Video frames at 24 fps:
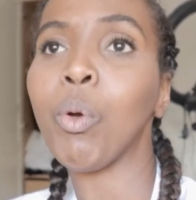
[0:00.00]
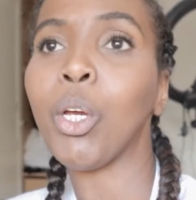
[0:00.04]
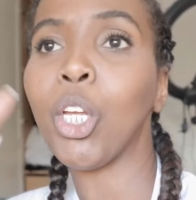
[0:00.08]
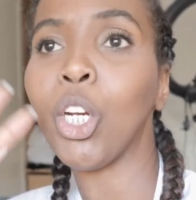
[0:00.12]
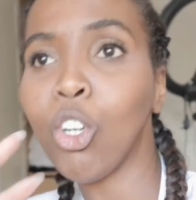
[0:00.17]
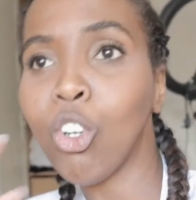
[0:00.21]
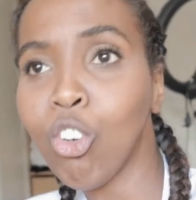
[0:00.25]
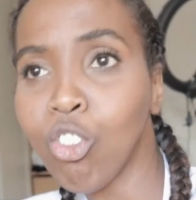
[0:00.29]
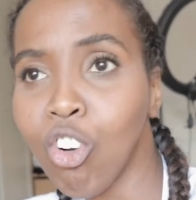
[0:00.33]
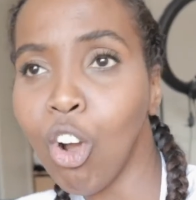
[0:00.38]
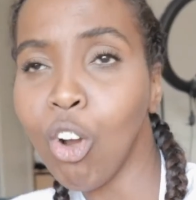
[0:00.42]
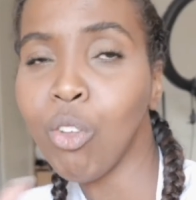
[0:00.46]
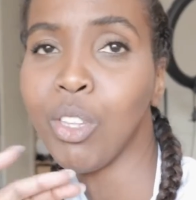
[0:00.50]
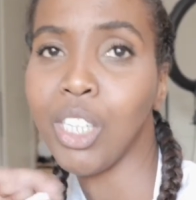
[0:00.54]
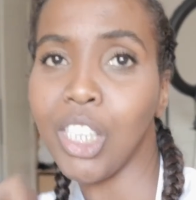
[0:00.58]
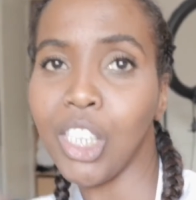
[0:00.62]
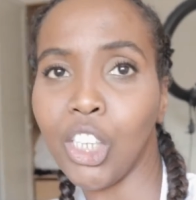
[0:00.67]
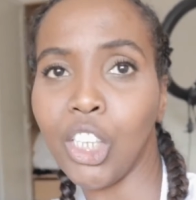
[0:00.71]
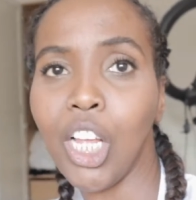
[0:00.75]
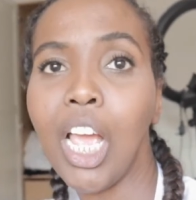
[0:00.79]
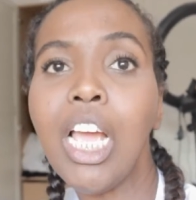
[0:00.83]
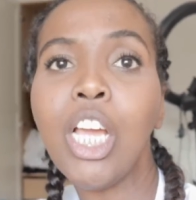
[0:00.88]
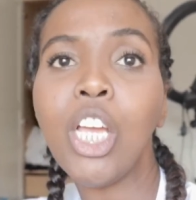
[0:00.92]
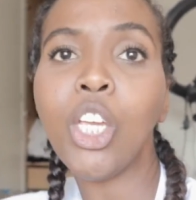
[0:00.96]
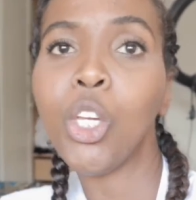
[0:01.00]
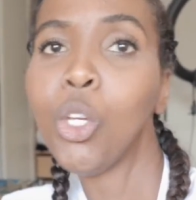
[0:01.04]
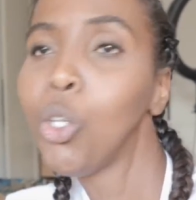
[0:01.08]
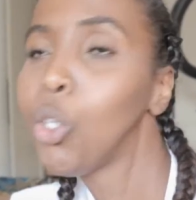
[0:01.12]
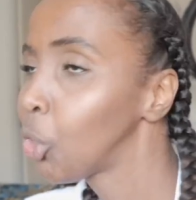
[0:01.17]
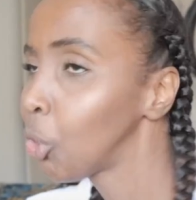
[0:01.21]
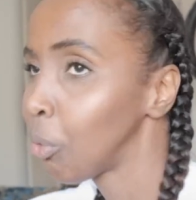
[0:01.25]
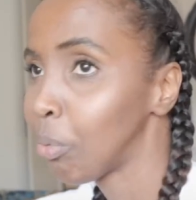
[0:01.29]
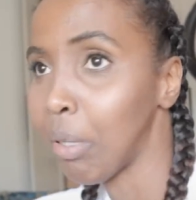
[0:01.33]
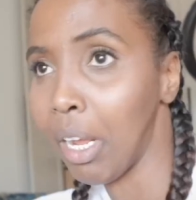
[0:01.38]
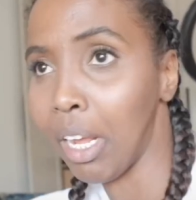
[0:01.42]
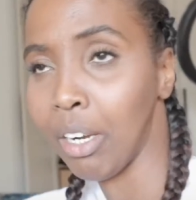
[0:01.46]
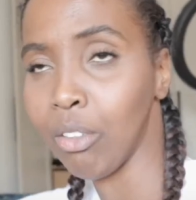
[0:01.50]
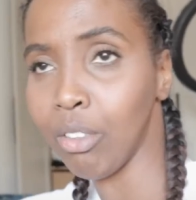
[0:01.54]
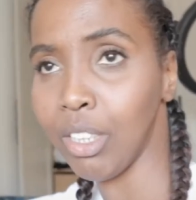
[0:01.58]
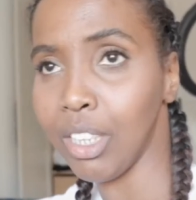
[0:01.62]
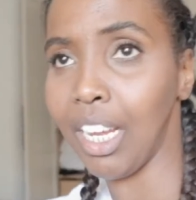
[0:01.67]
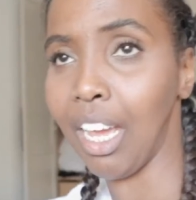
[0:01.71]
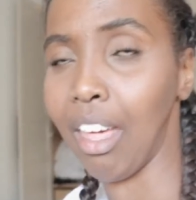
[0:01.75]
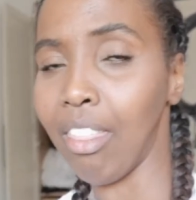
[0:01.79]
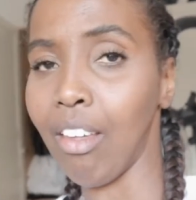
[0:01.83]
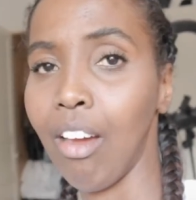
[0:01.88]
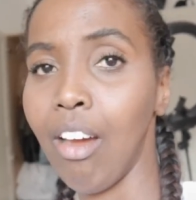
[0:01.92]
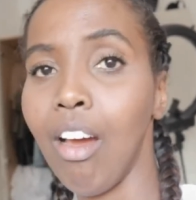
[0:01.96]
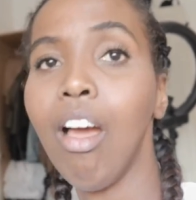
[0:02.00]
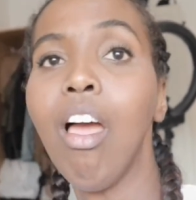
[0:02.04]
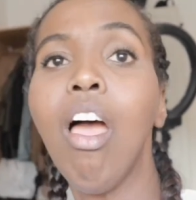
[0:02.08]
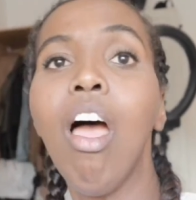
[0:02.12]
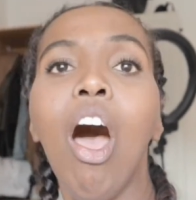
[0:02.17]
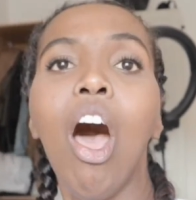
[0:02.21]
We're gonna grow this YouTube channel together.